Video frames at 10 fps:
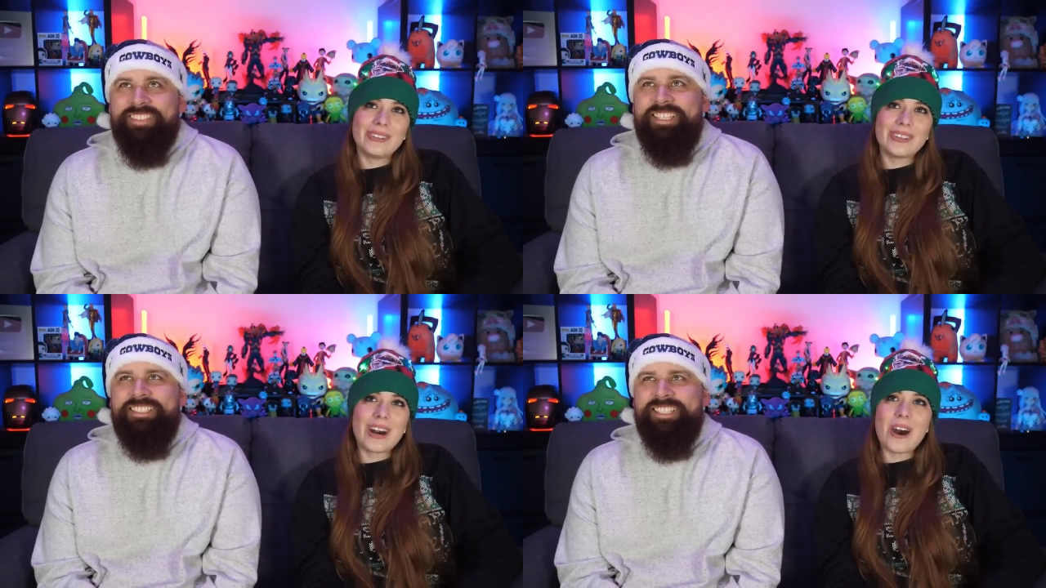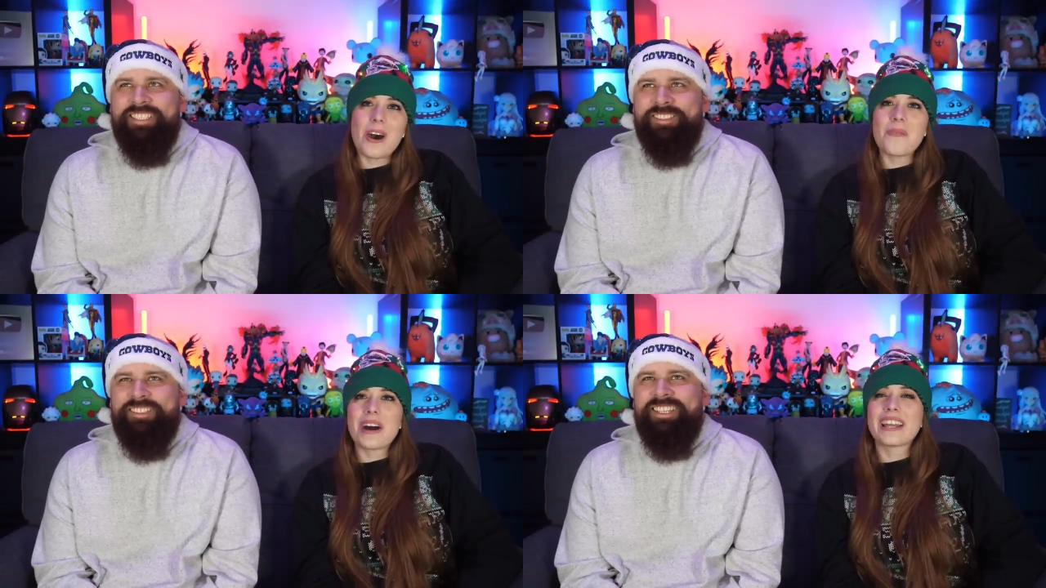Speaker 1: oh
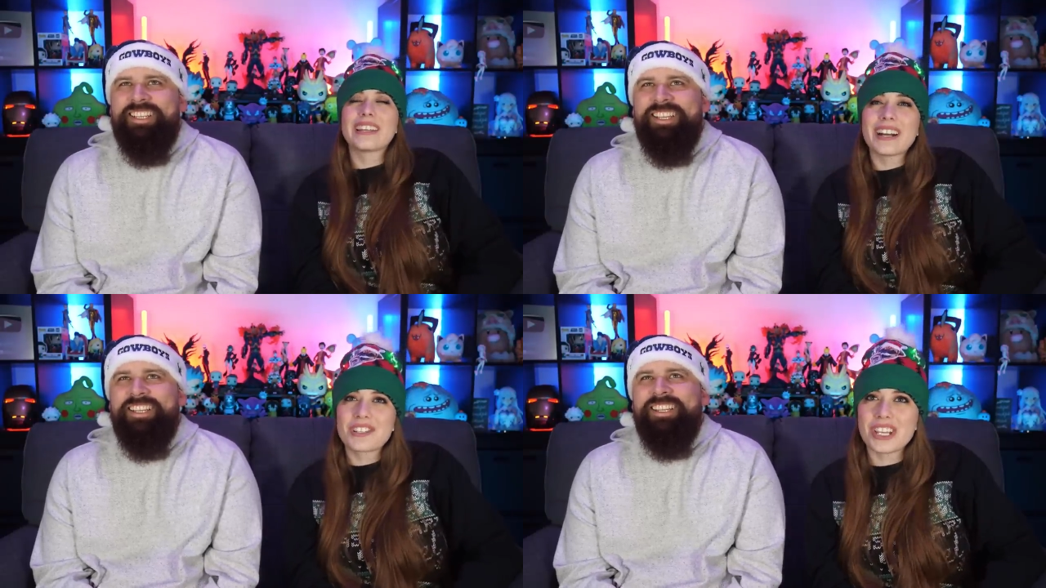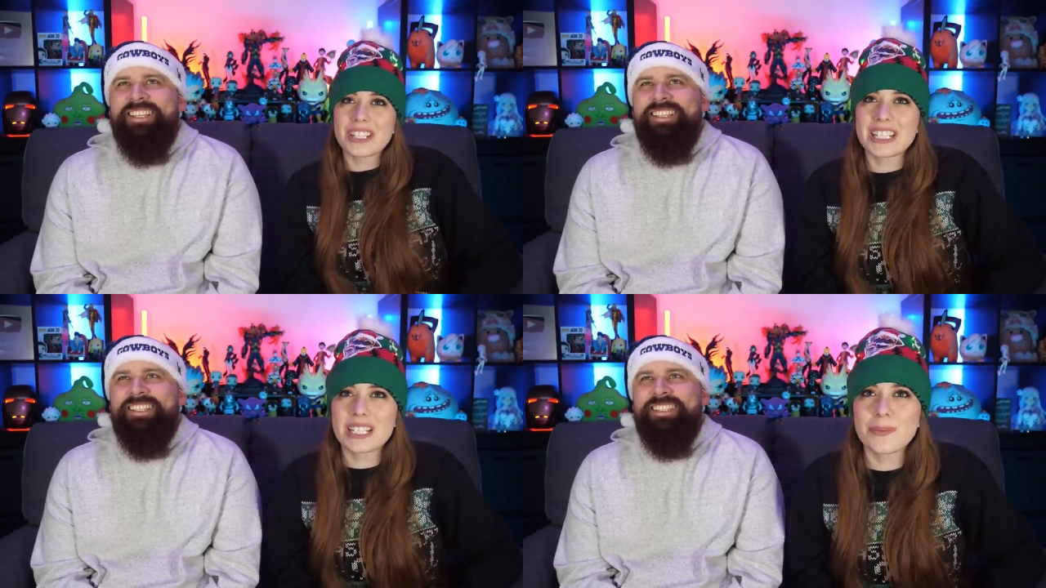like, my gosh, is
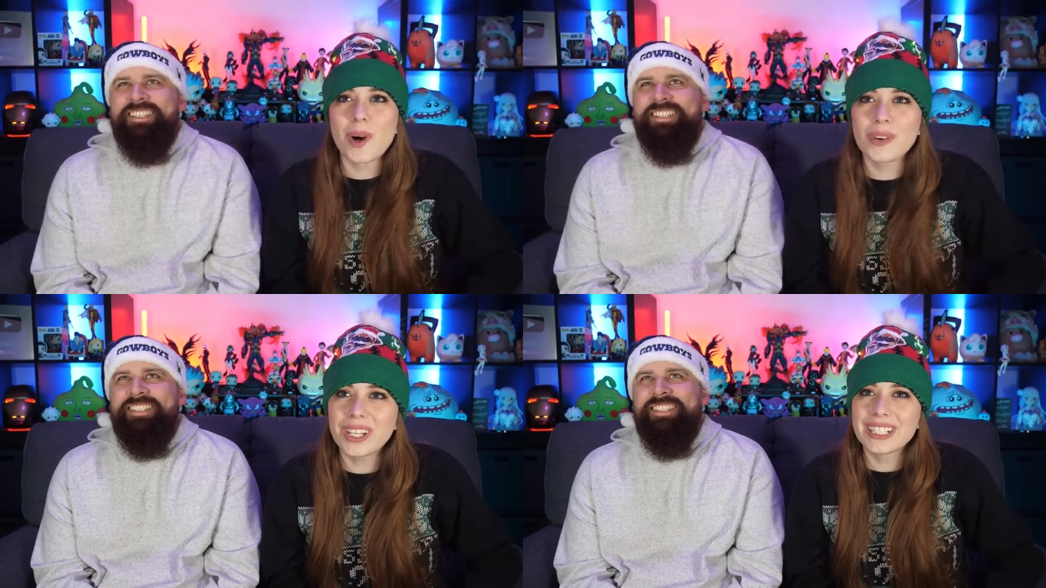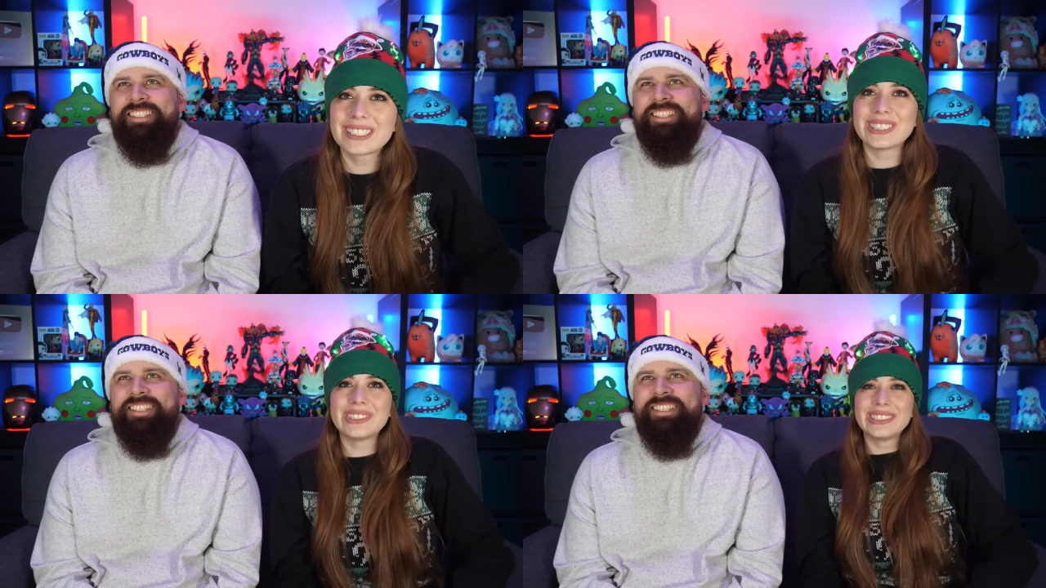he smoking
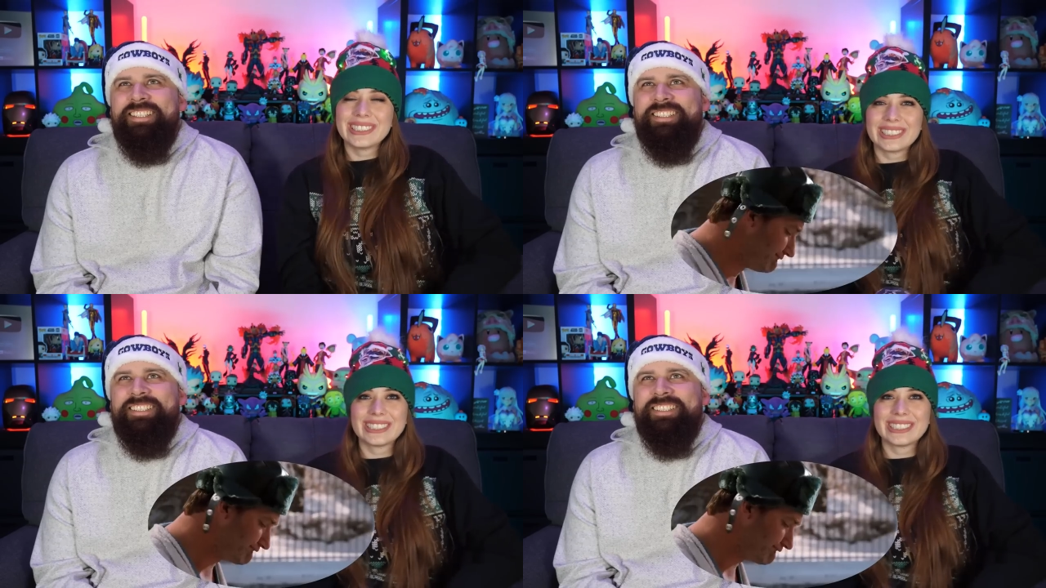too?